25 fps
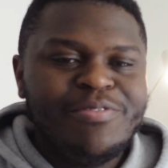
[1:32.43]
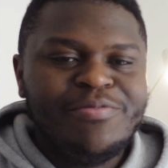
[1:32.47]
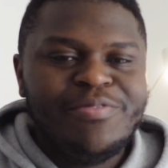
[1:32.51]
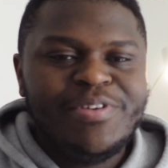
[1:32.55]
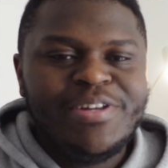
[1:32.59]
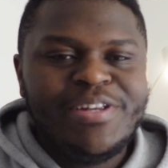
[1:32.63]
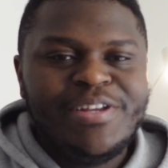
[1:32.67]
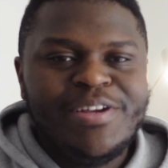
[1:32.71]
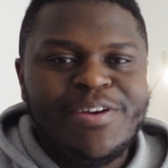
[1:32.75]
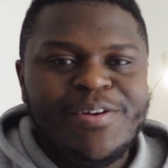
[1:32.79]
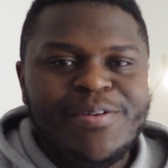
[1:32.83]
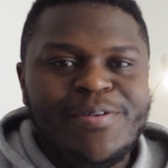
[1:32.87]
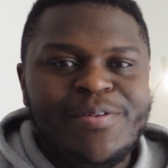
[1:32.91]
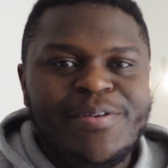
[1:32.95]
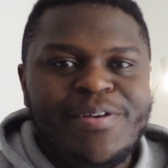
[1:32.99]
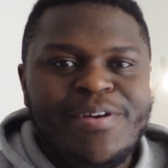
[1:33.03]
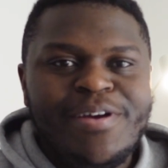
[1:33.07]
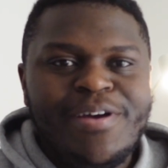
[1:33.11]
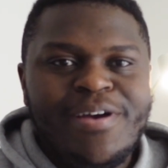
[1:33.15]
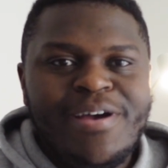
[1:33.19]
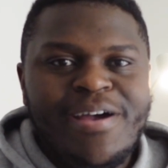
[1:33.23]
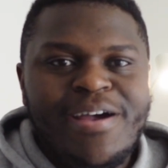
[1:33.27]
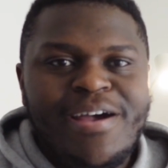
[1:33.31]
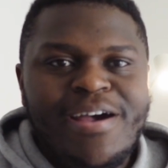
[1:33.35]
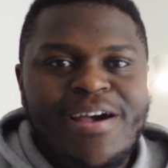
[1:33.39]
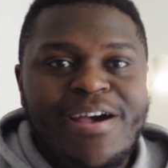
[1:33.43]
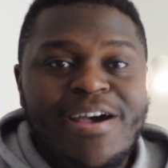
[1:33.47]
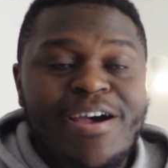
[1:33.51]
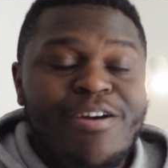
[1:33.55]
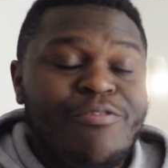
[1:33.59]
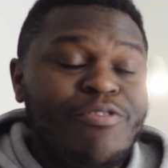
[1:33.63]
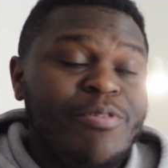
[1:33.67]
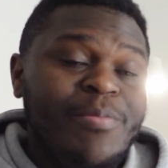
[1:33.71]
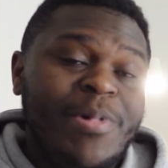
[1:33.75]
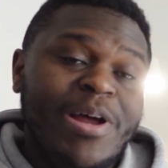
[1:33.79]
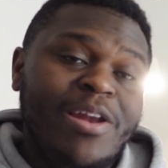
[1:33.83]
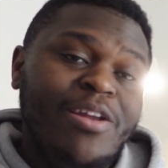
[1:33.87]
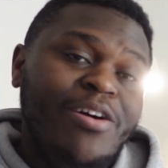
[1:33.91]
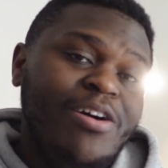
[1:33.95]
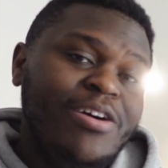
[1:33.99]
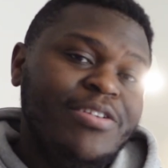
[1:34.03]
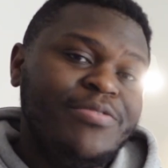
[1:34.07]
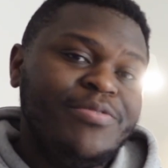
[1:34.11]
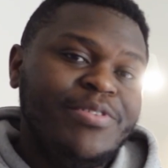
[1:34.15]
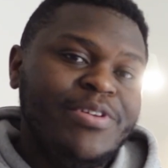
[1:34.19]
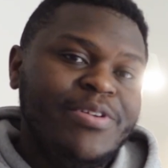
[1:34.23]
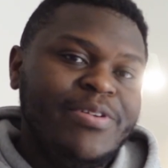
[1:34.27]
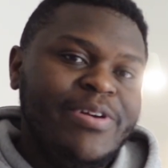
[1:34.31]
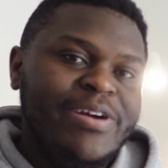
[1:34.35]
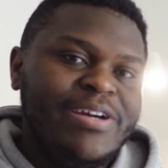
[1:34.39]
video, from my last
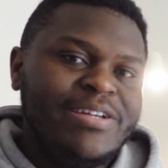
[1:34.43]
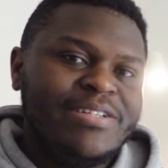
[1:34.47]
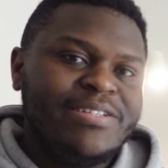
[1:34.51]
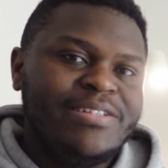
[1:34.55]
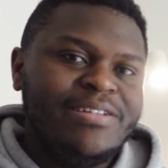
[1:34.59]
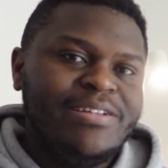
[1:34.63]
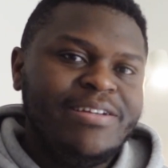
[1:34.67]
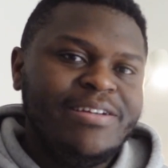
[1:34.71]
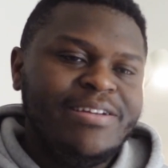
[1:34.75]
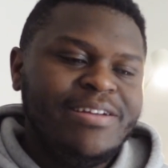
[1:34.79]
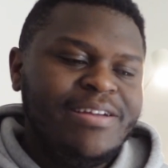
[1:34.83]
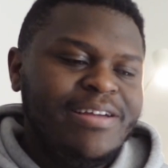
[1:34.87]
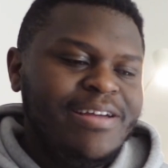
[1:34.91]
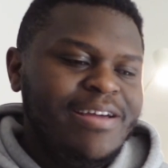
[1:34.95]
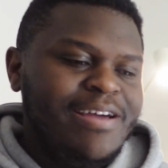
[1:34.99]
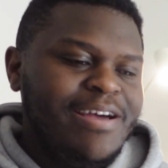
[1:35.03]
video actually.